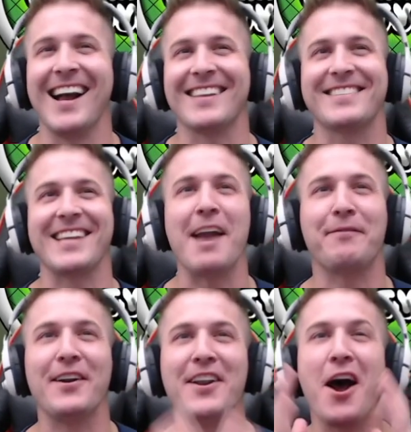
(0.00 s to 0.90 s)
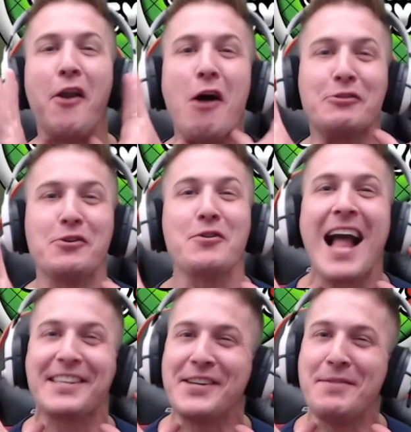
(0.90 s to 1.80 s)
Cypher, no, don't do
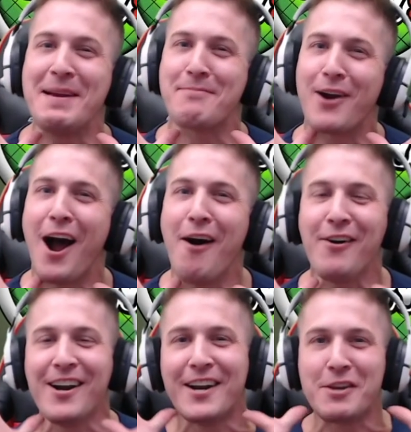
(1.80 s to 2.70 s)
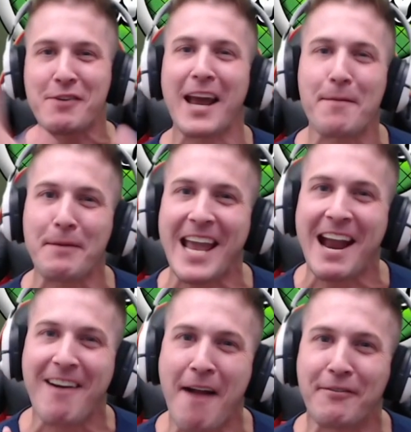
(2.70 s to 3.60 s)
that to me, bro! You gotta be
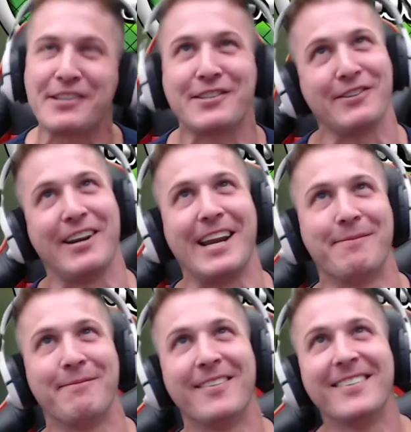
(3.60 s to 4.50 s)
here every stream!